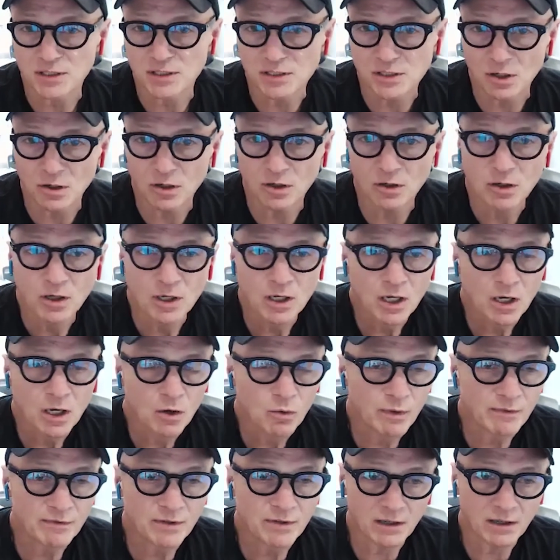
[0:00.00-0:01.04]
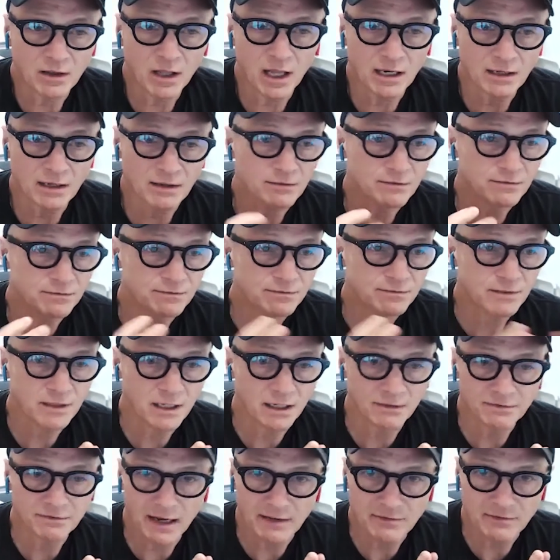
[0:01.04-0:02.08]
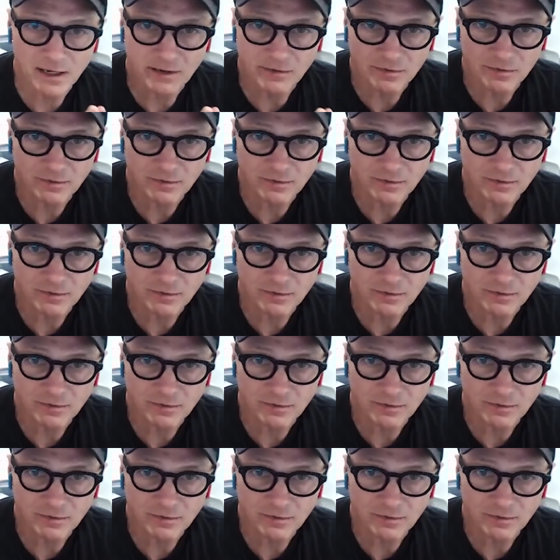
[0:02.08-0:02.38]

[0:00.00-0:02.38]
So we've done a lot of 5-day.